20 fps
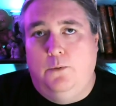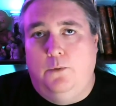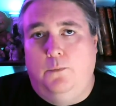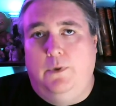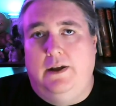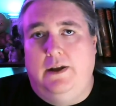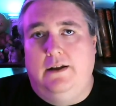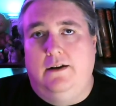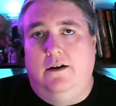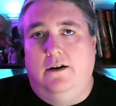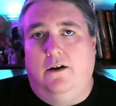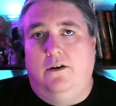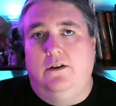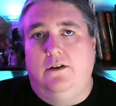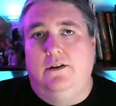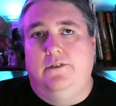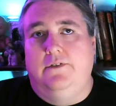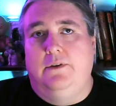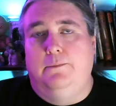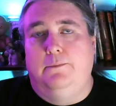when
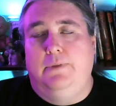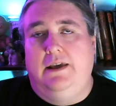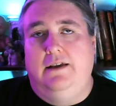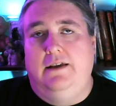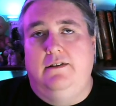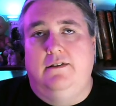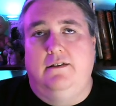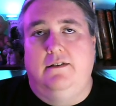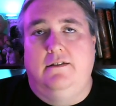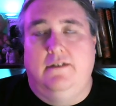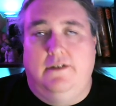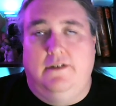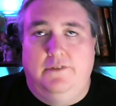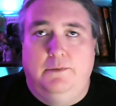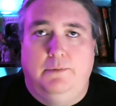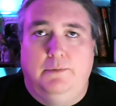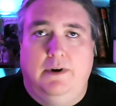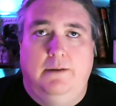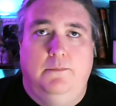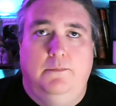all of the pieces of
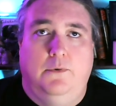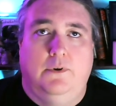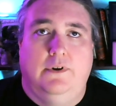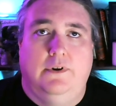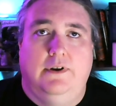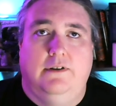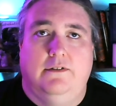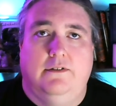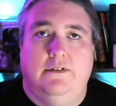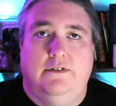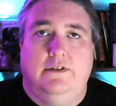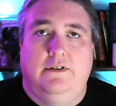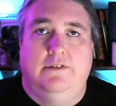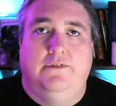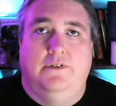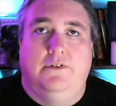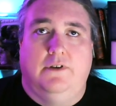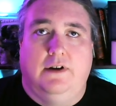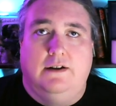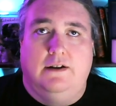the primordial
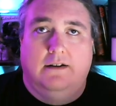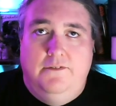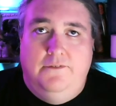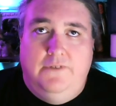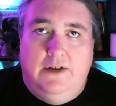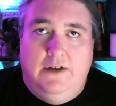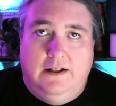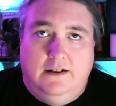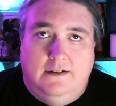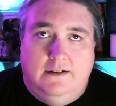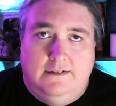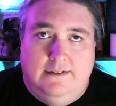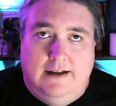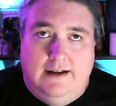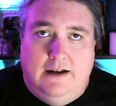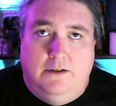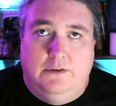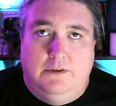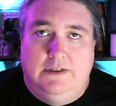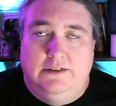Sephirot fell
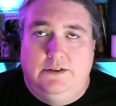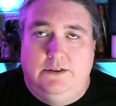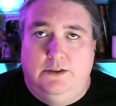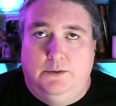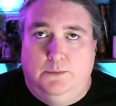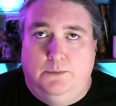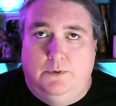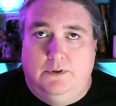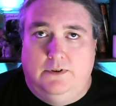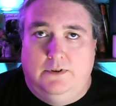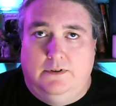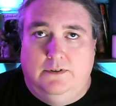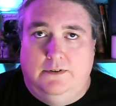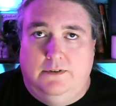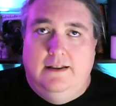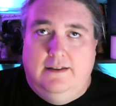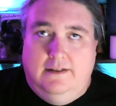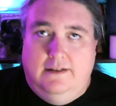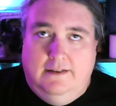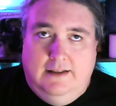down into the world,
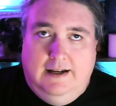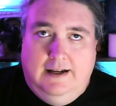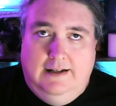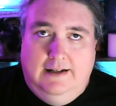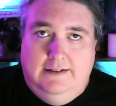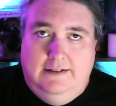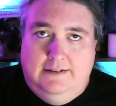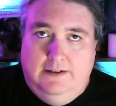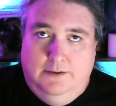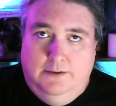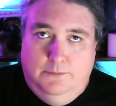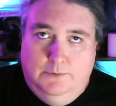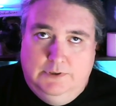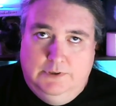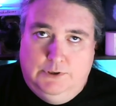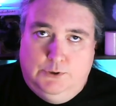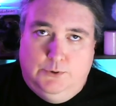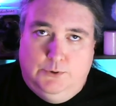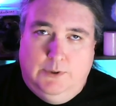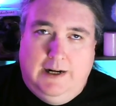the light was
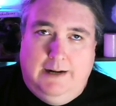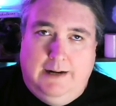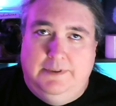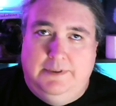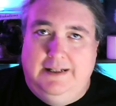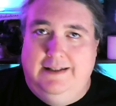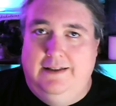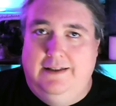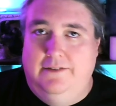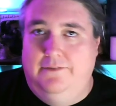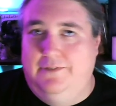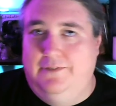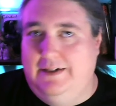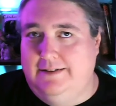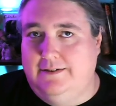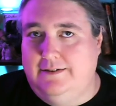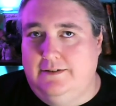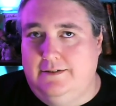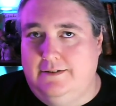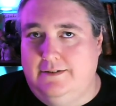trapped in the
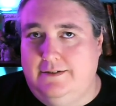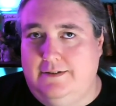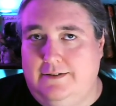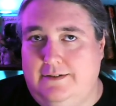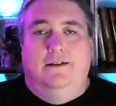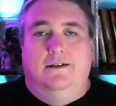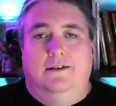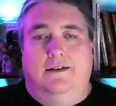vessels.